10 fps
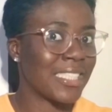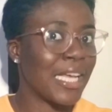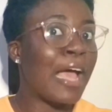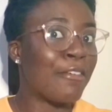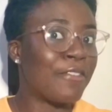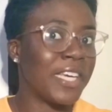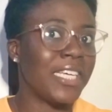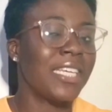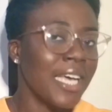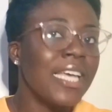
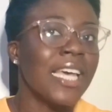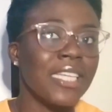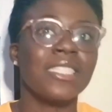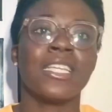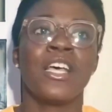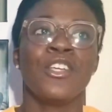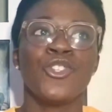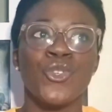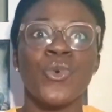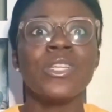vague. Yes.
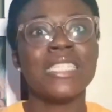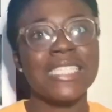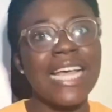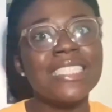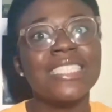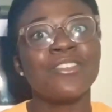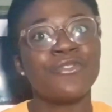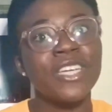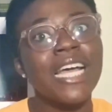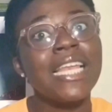So set
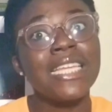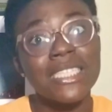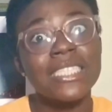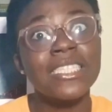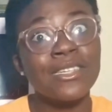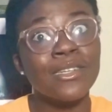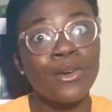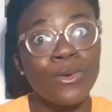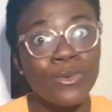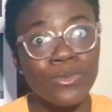realistic
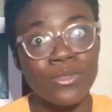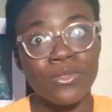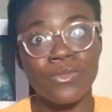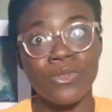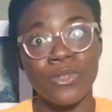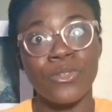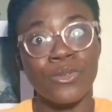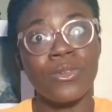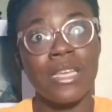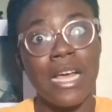goals for
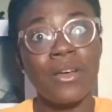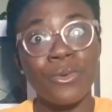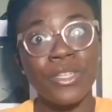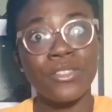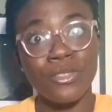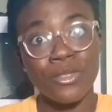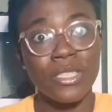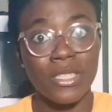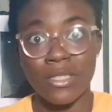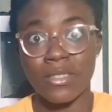your language
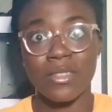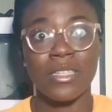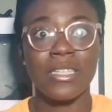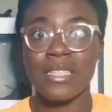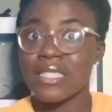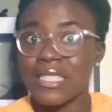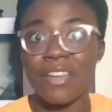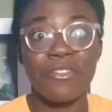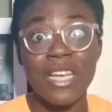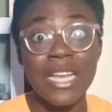journey.
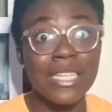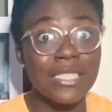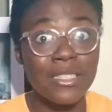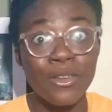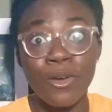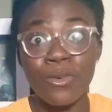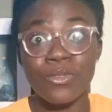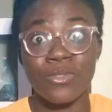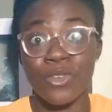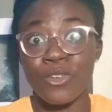Set realistic
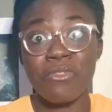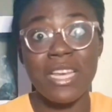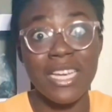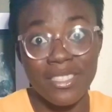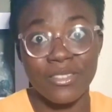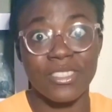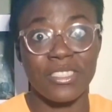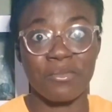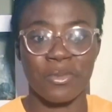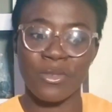goals for your
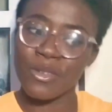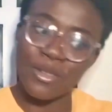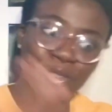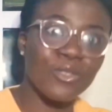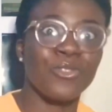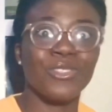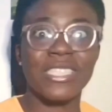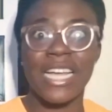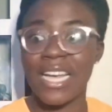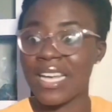relationship. So you
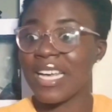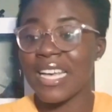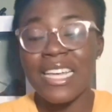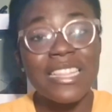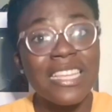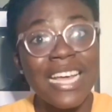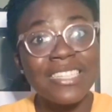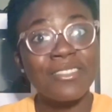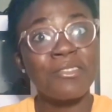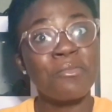say, in the
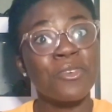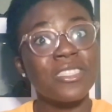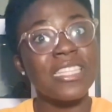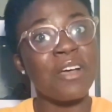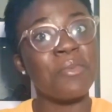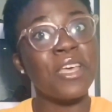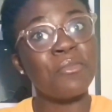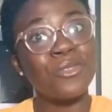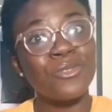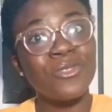next 3 months, I'll be
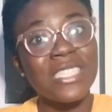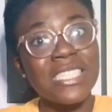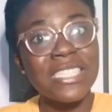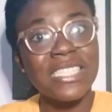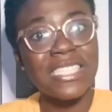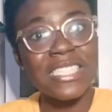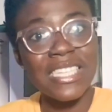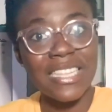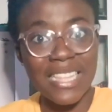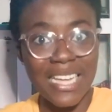able to do this,
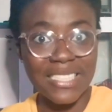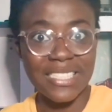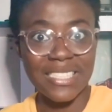and that